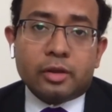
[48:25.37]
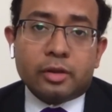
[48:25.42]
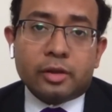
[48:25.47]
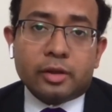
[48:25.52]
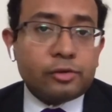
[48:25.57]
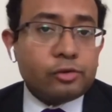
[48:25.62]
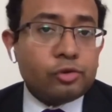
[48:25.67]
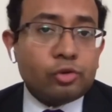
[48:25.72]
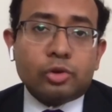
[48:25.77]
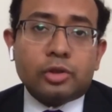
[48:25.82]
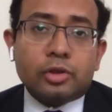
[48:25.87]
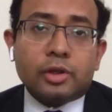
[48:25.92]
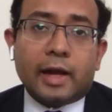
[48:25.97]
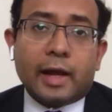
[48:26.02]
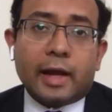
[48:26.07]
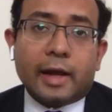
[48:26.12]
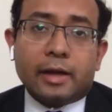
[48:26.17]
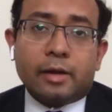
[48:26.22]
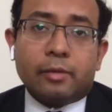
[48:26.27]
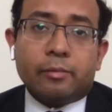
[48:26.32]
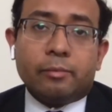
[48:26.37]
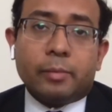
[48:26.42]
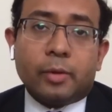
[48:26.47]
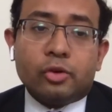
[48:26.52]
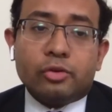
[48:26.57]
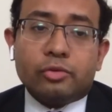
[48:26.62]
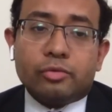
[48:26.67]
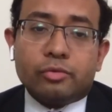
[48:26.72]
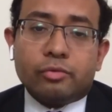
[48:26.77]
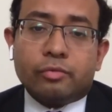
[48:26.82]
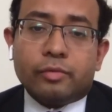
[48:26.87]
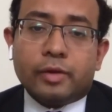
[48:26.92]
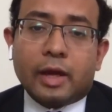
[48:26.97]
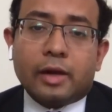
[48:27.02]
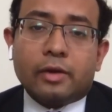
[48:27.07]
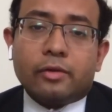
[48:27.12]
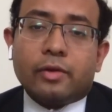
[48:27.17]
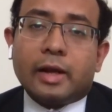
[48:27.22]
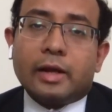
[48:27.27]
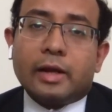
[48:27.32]
There is no third item because we
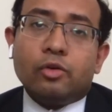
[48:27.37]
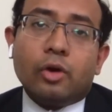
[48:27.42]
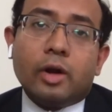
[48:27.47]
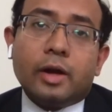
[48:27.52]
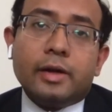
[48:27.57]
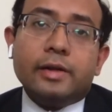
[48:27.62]
are trying to